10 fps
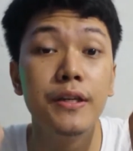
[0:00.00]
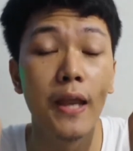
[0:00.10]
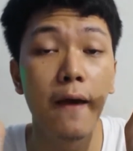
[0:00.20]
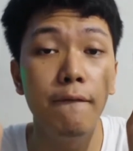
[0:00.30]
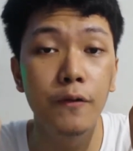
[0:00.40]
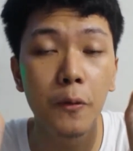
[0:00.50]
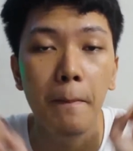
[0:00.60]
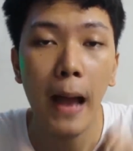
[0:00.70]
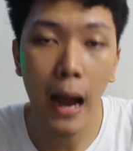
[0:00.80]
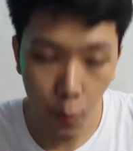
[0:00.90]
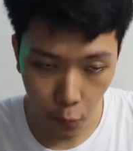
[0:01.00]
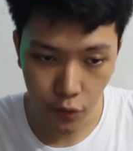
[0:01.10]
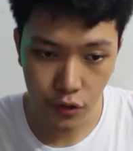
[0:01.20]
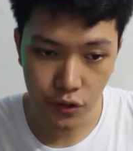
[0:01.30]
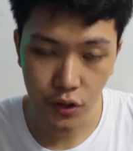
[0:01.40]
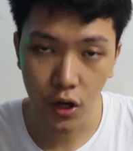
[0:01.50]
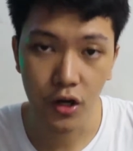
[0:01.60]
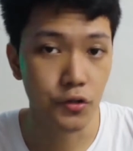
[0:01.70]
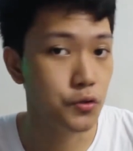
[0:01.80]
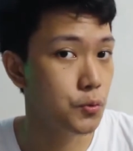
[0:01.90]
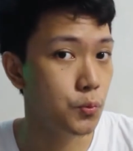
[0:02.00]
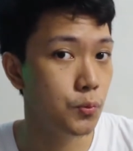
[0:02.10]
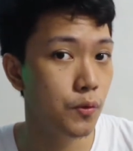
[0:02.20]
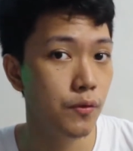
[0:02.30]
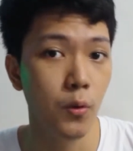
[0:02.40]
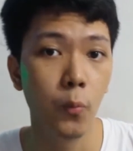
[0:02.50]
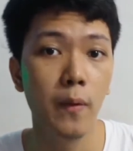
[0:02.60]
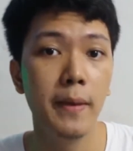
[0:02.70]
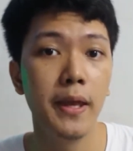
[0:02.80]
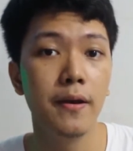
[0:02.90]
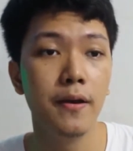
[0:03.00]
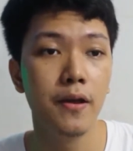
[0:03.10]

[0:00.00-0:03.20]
devil powers onto the women.